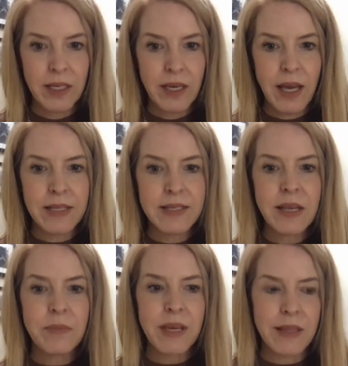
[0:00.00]
right, and
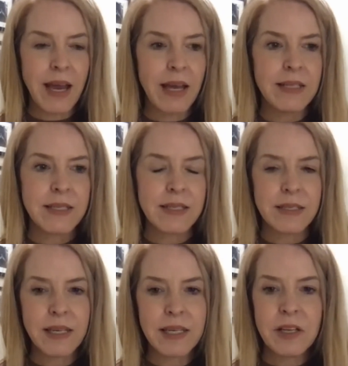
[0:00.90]
something that's
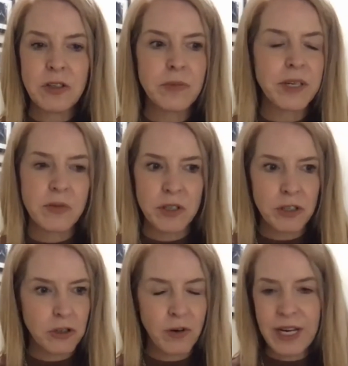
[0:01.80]
continual, because when
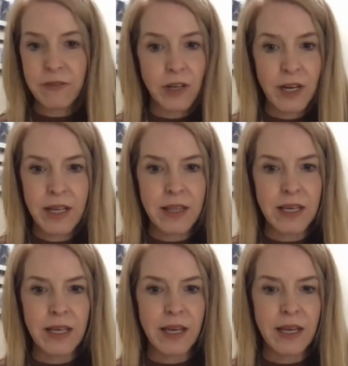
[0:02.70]
you're training for
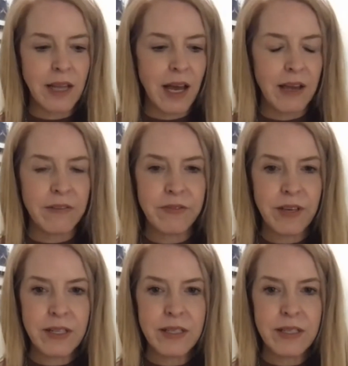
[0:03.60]
anything in life,